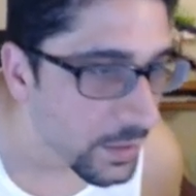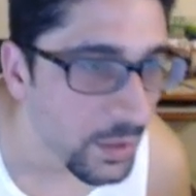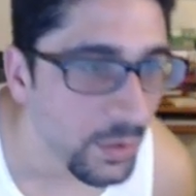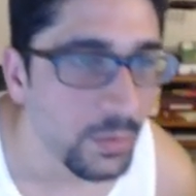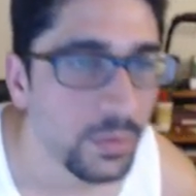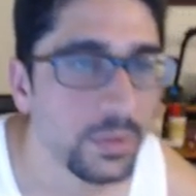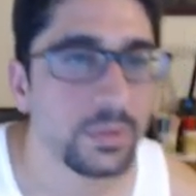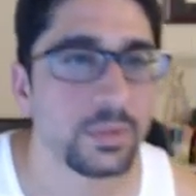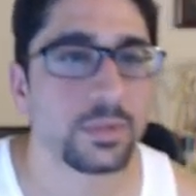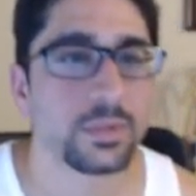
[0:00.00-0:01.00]
No.
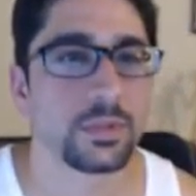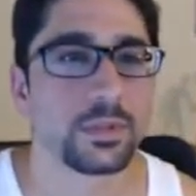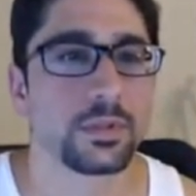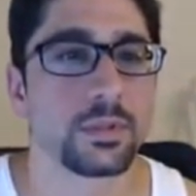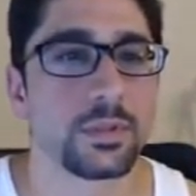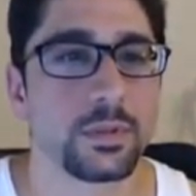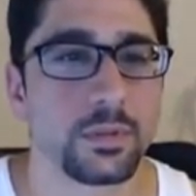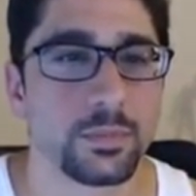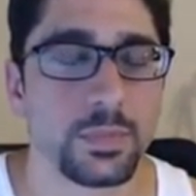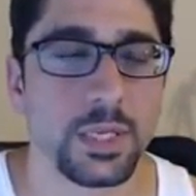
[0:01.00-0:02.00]

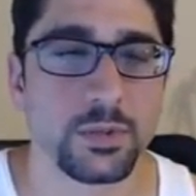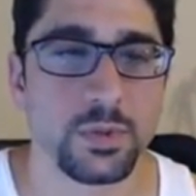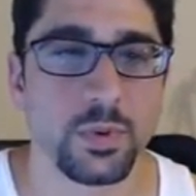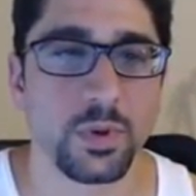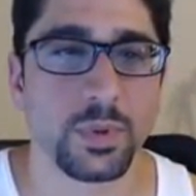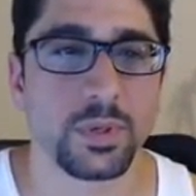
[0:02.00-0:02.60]
Yeah, switch Pokemon.